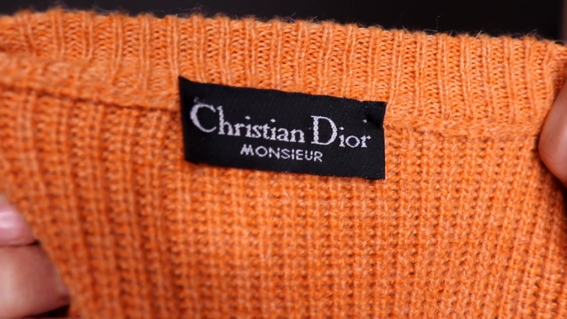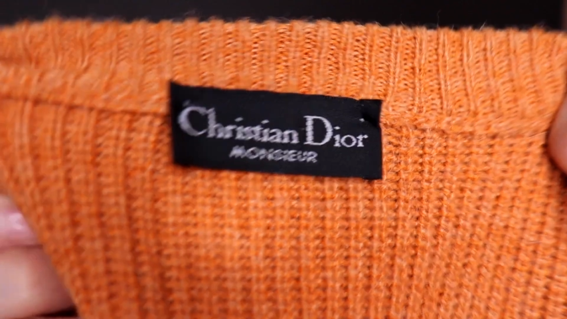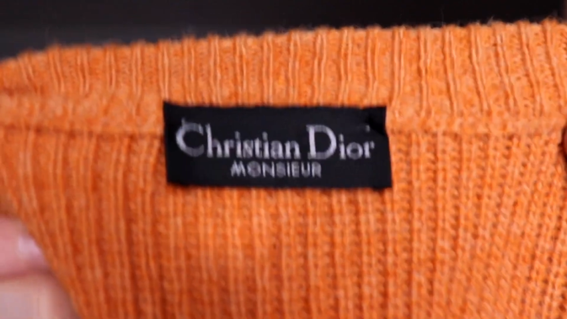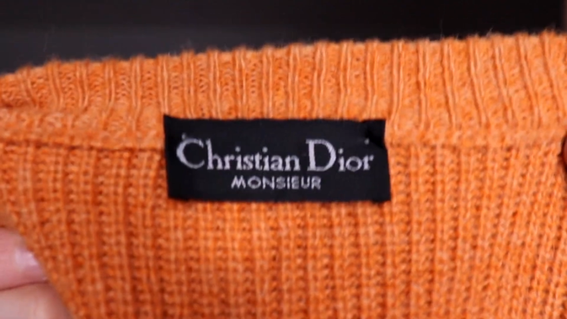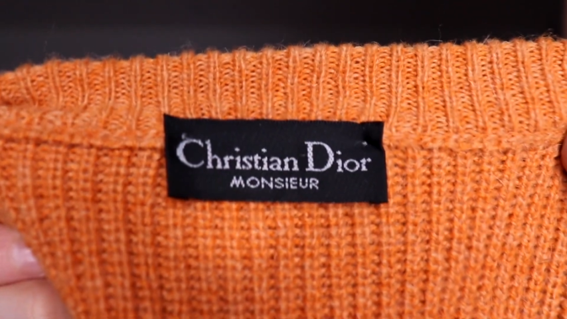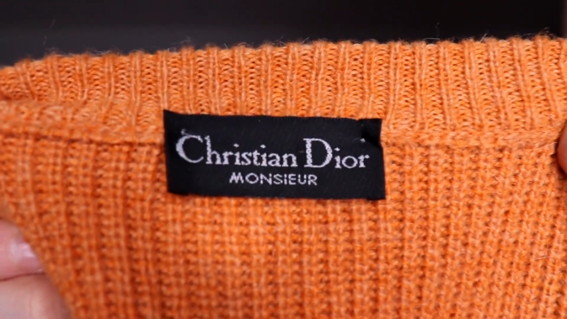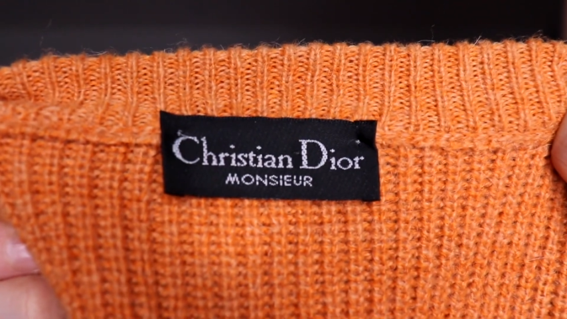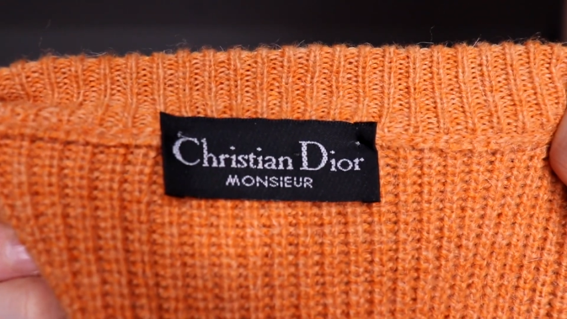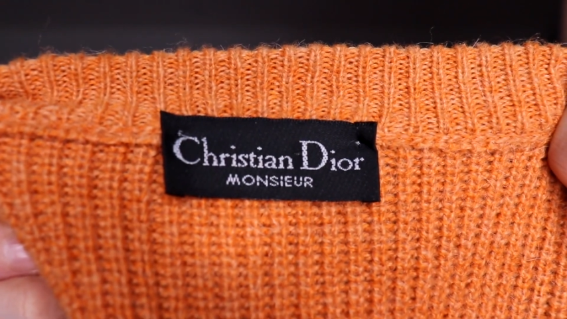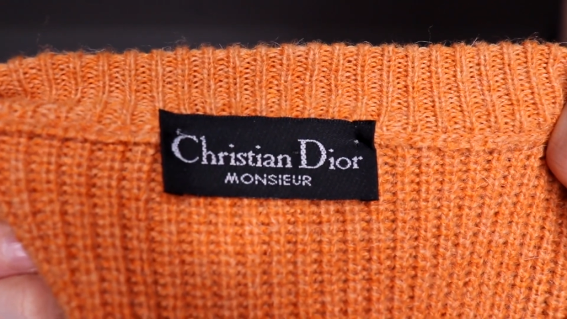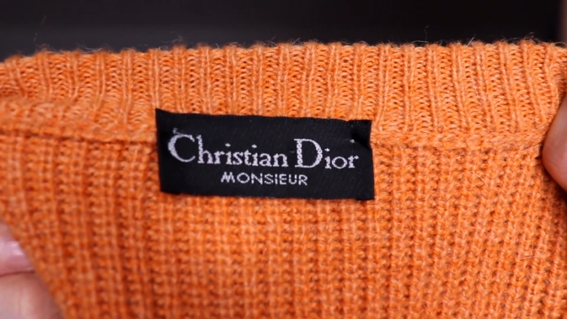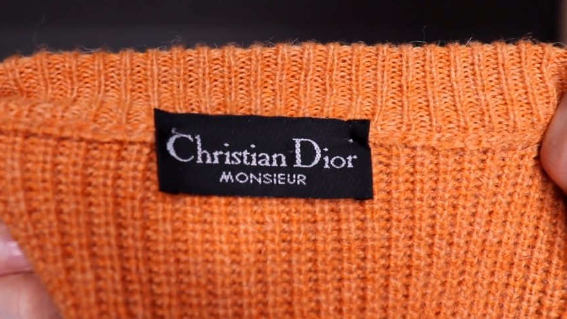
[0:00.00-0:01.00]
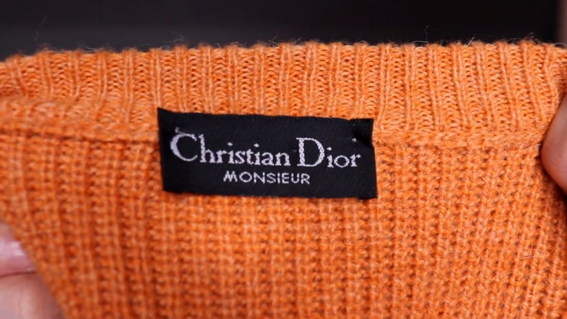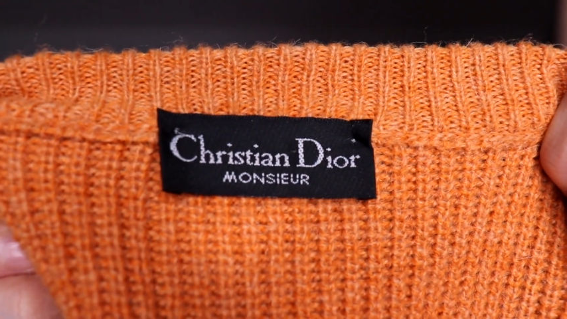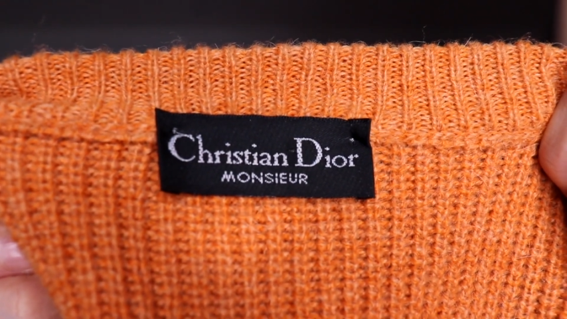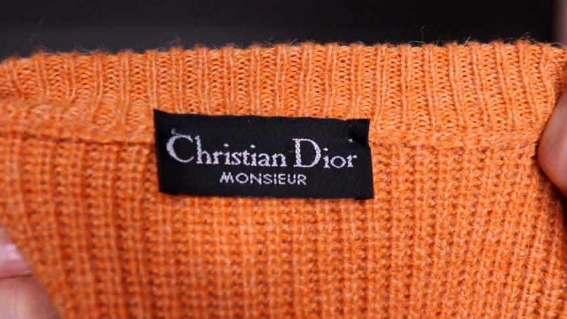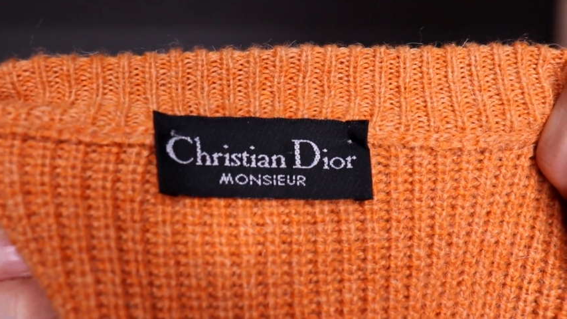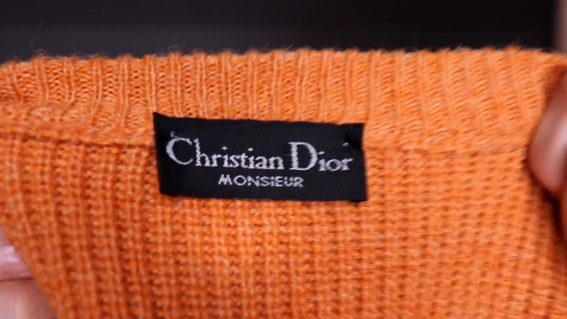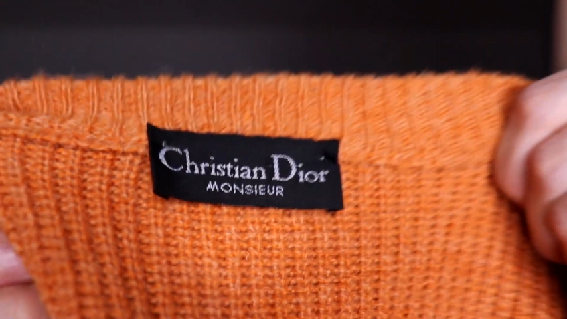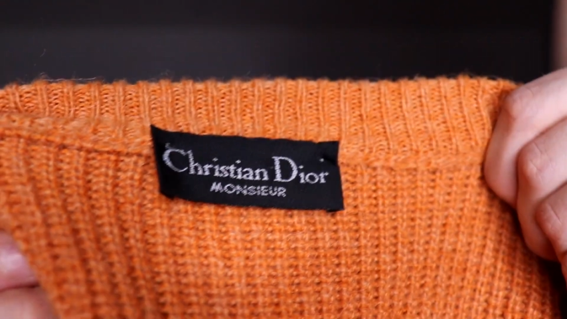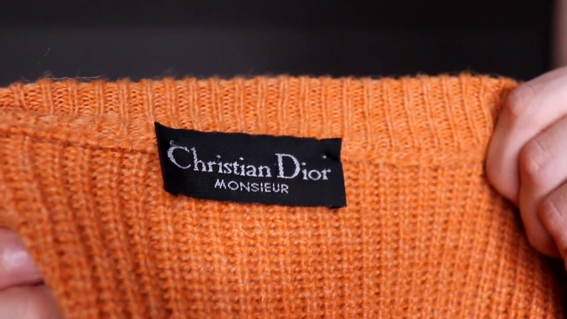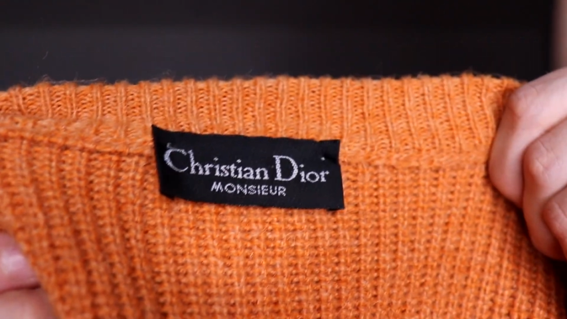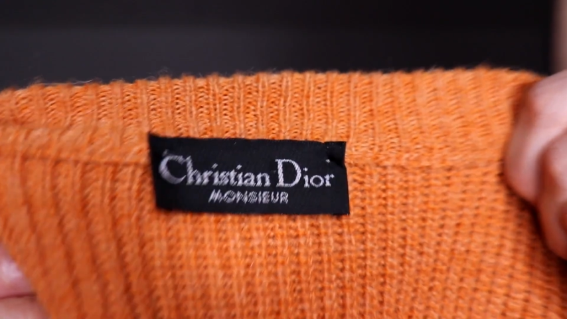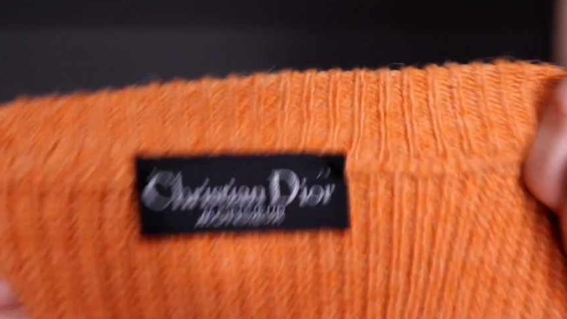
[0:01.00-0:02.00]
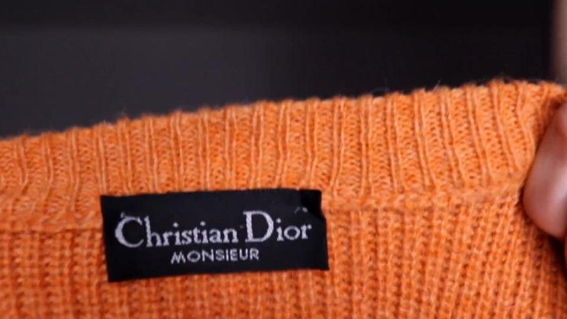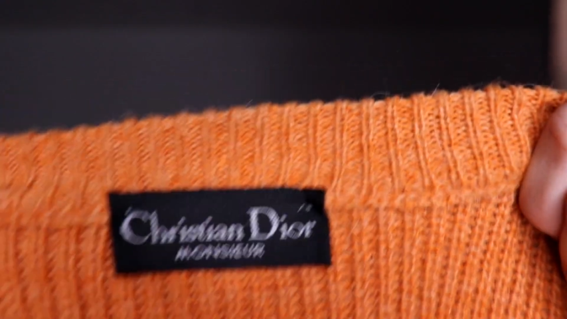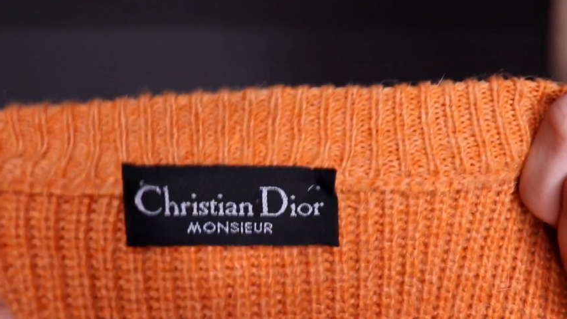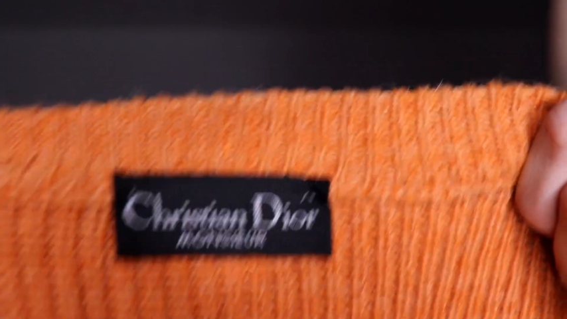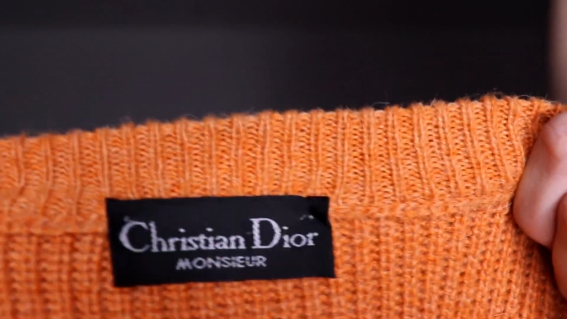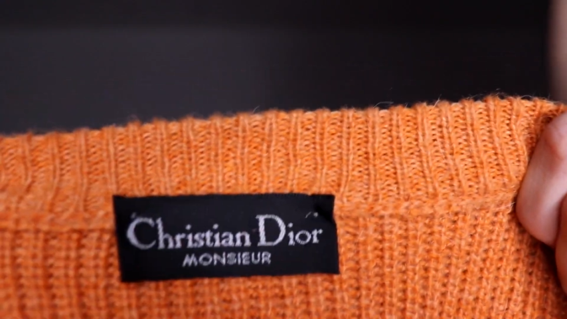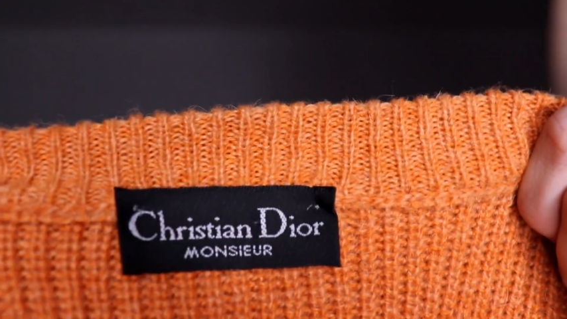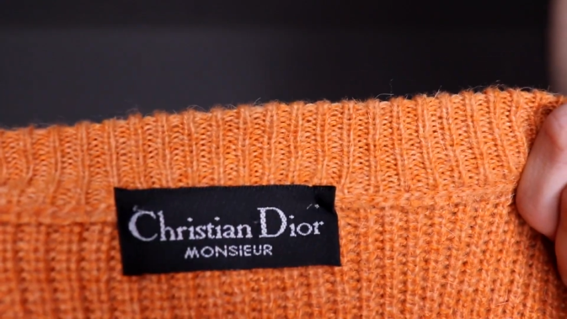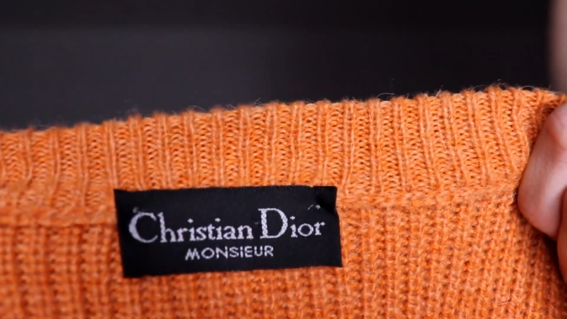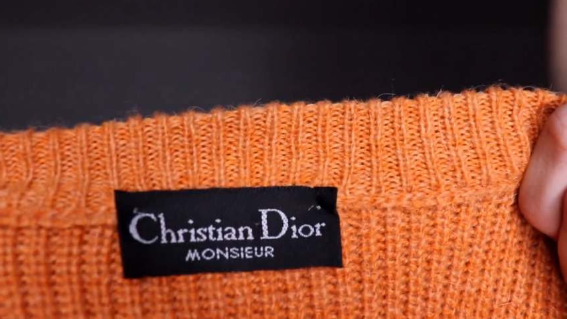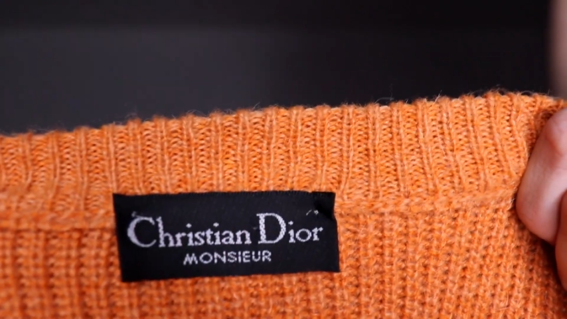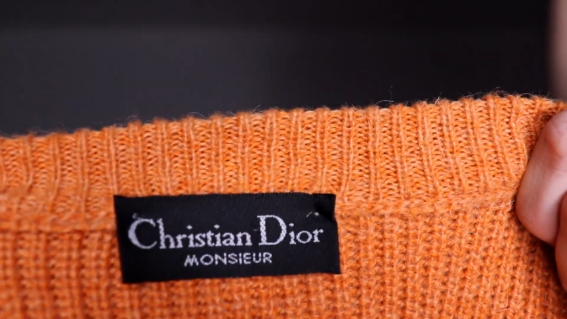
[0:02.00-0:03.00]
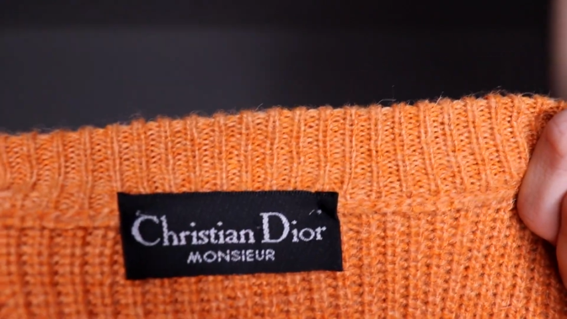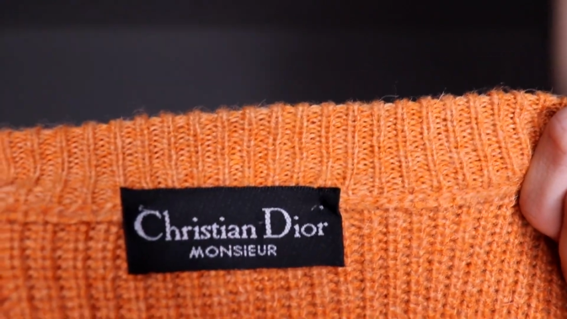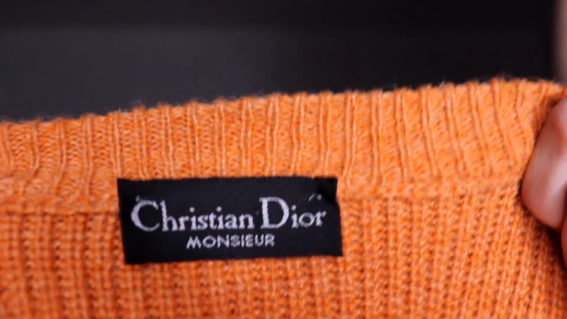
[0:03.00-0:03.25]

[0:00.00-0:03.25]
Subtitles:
No face is visible, so there are no lips to read.